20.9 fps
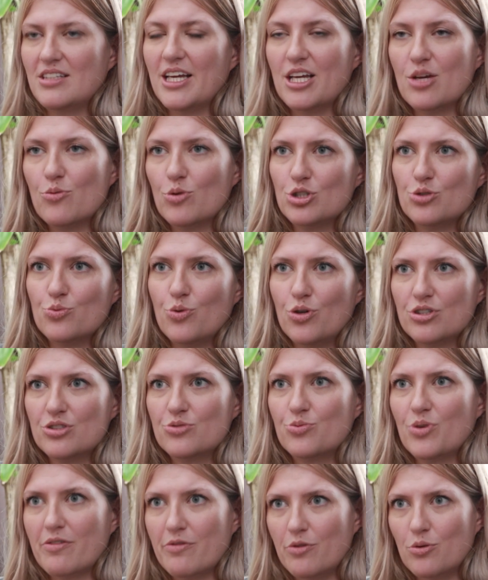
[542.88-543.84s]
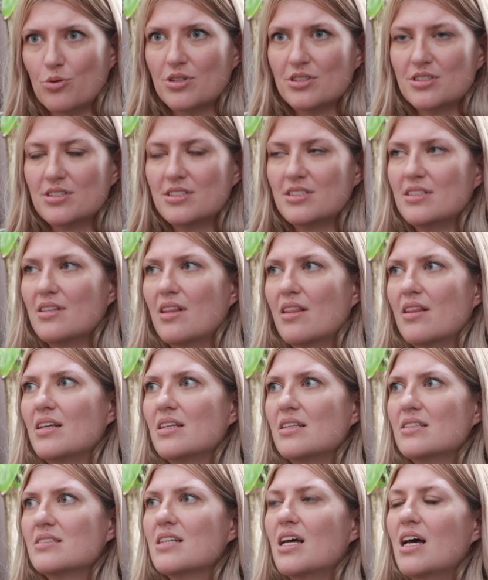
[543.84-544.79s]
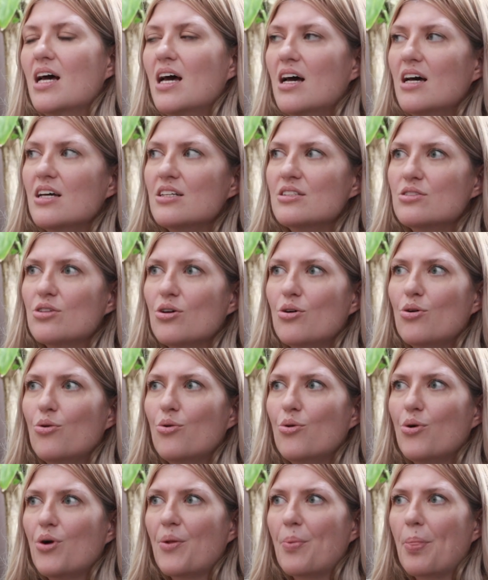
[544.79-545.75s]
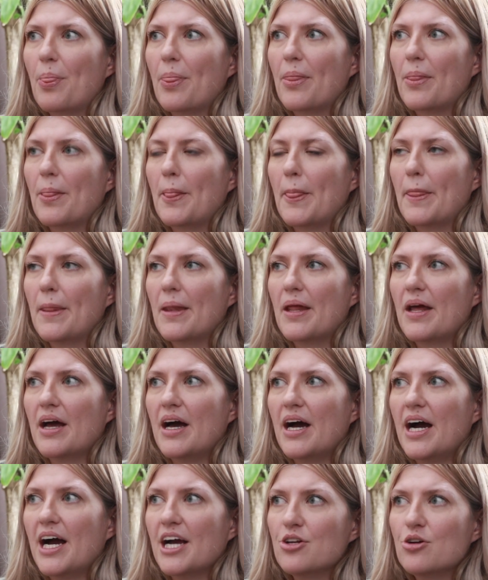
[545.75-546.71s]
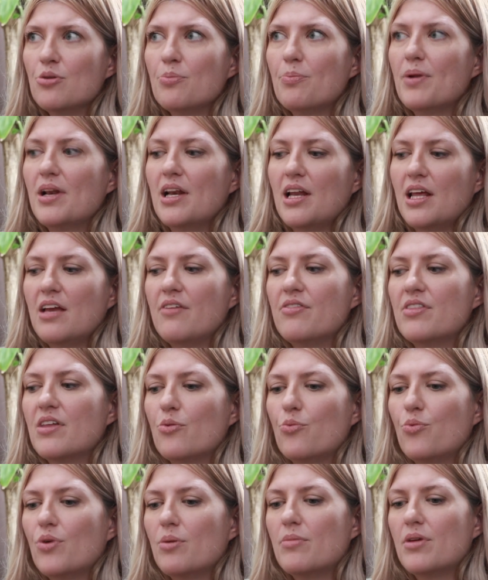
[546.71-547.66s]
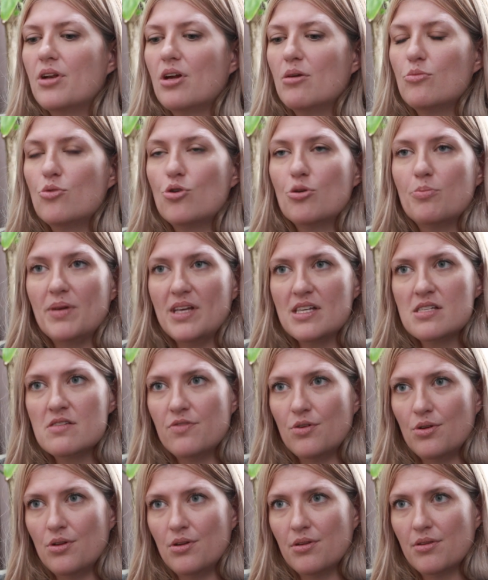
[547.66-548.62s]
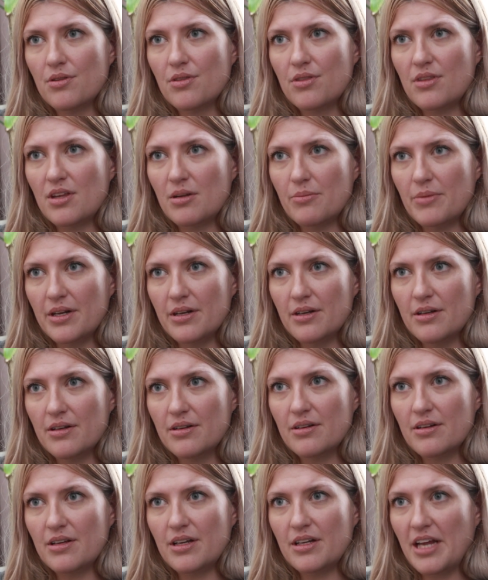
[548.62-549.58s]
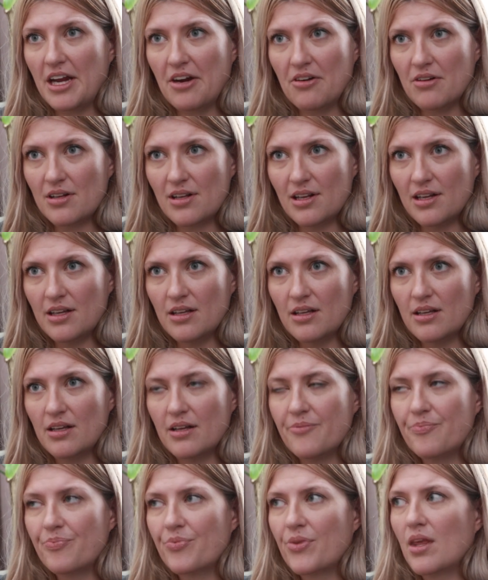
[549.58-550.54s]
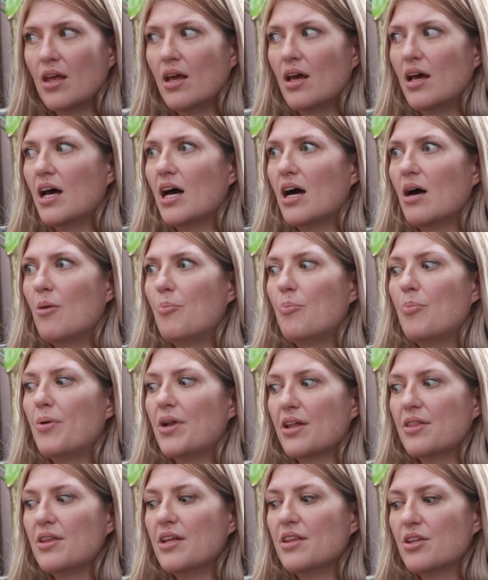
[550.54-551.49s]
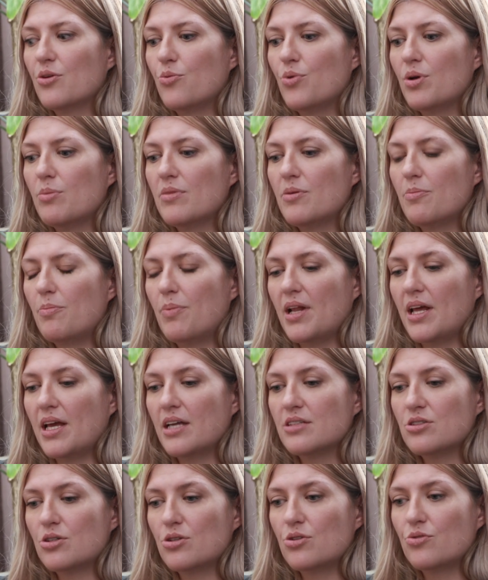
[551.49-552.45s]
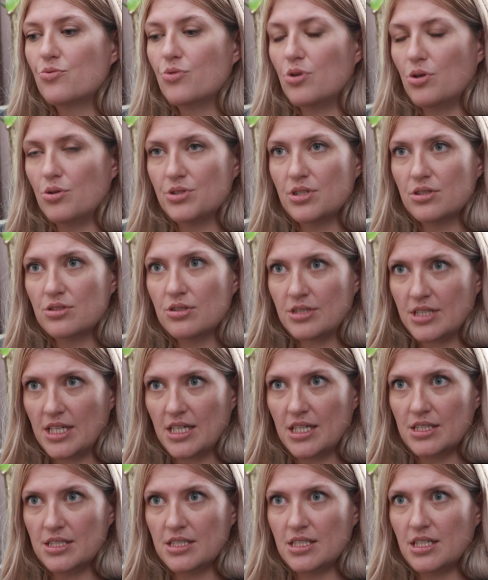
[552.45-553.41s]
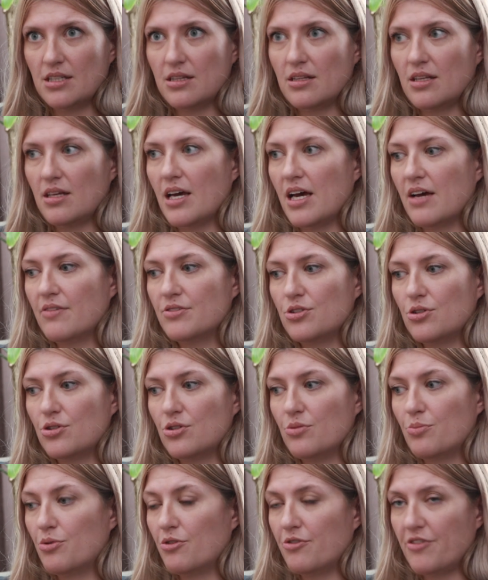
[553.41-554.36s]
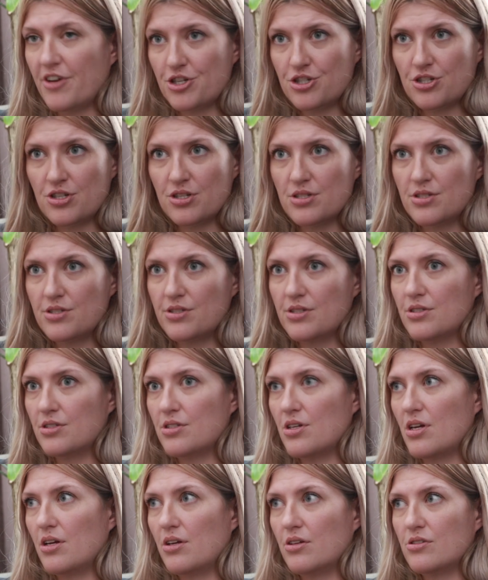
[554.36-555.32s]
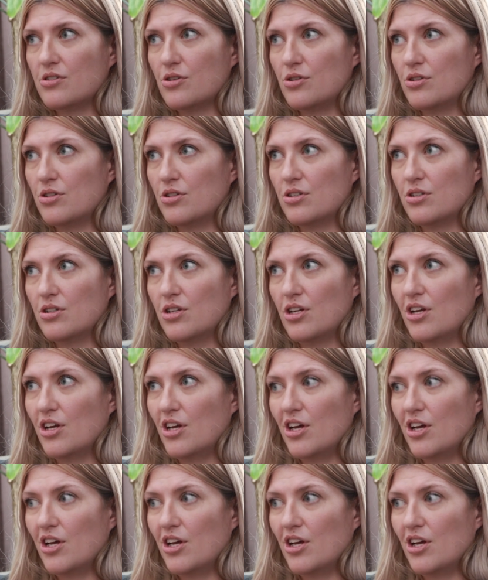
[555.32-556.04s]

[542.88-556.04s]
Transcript: taking what you want with force. So I don't believe that women are more peaceful than men inherently. But I think that women play certain roles in society. They have certain professions and certain